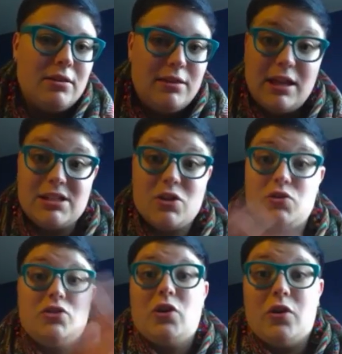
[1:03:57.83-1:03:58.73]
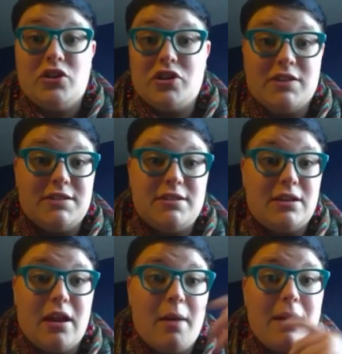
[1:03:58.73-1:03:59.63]
the exclusion zone is just
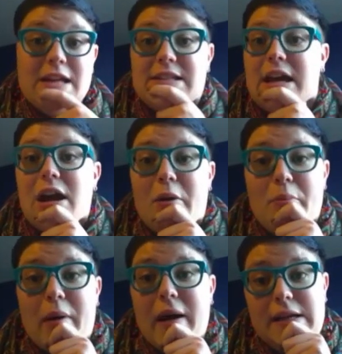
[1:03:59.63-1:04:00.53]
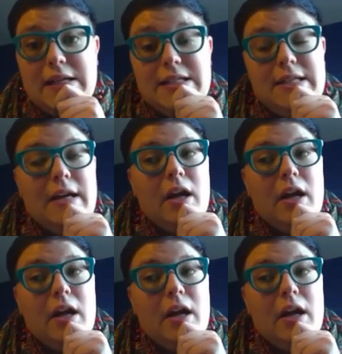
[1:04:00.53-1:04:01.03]
amazing. But